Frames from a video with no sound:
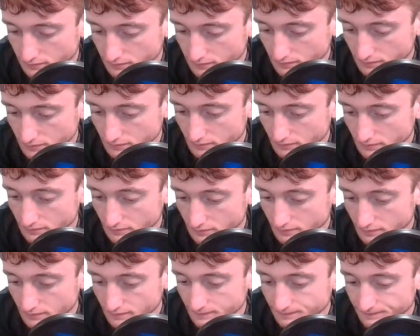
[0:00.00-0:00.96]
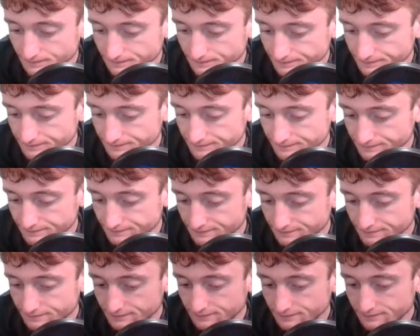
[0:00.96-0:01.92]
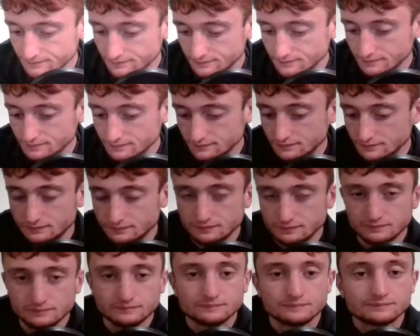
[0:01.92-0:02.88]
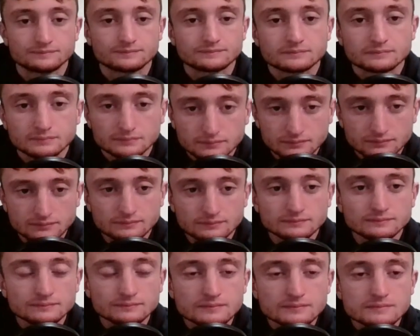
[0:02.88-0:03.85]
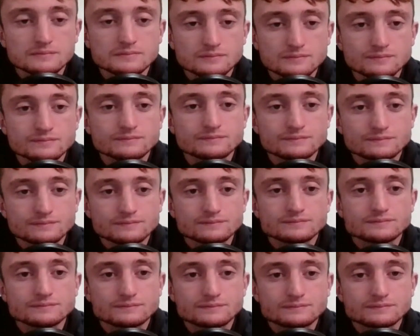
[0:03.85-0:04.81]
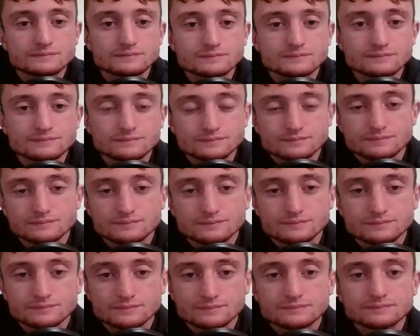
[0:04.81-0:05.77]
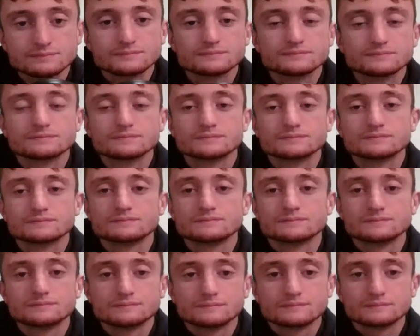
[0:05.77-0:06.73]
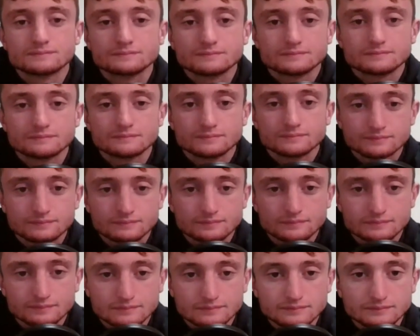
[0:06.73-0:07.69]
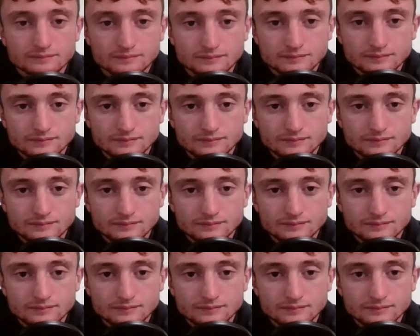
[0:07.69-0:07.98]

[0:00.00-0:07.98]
No words are spoken by the person on screen.